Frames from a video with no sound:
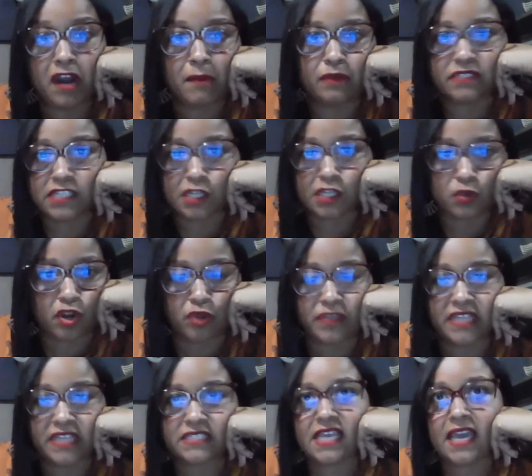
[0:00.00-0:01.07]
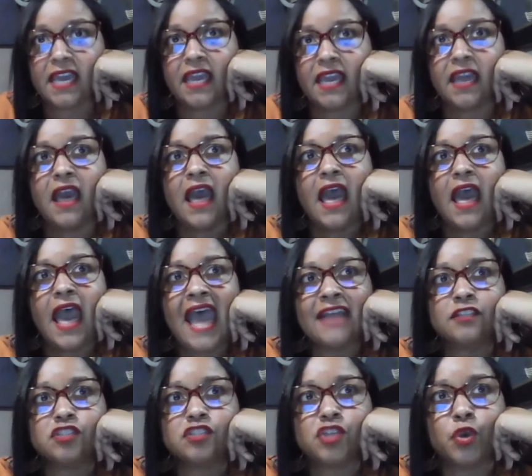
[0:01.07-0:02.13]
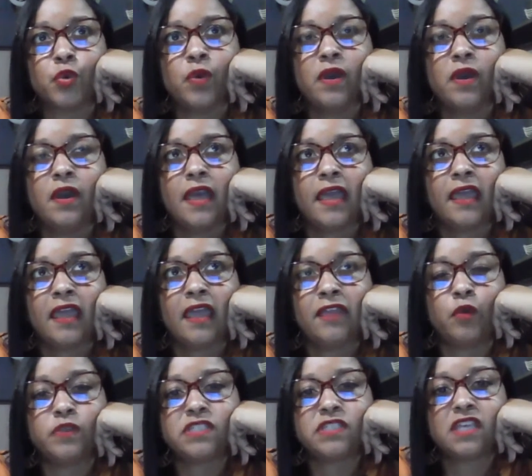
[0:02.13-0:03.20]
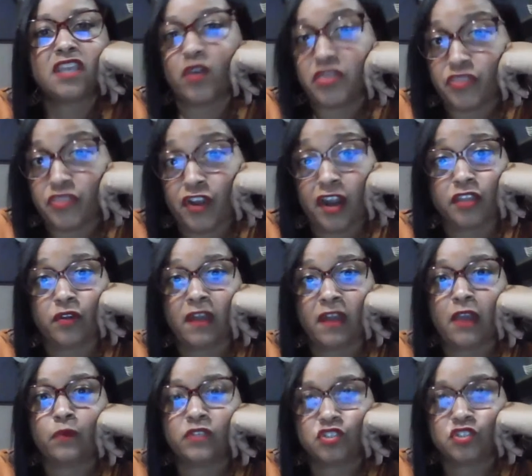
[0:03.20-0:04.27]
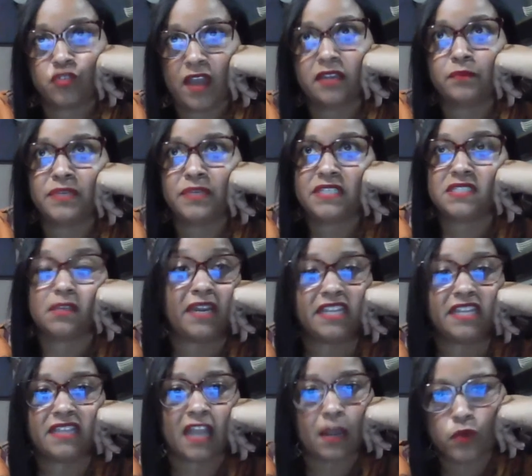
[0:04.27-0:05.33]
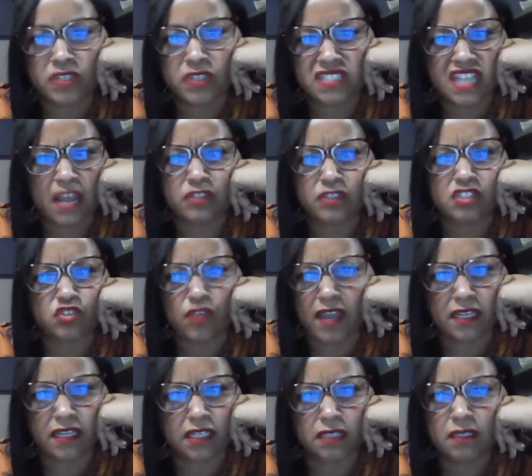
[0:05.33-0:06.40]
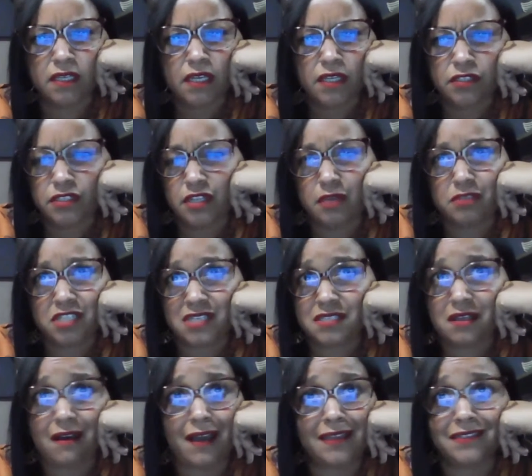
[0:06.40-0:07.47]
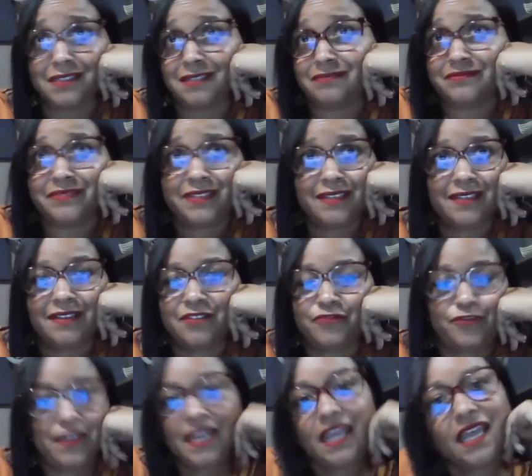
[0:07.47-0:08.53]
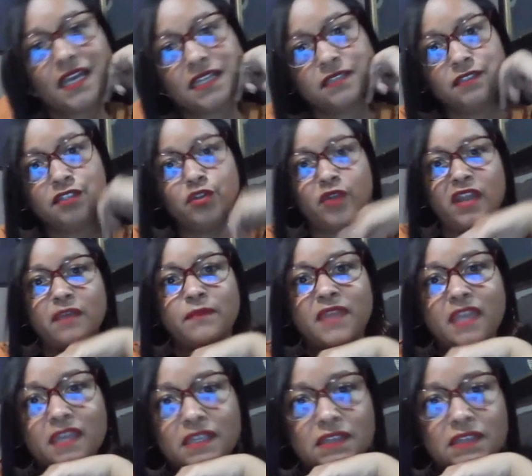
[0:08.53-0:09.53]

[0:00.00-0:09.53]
I was a little girl that sang, and so there was a year in third year I was trying to be somebody that I wasn't. I was trying to, just kind of fit in. You know what I mean?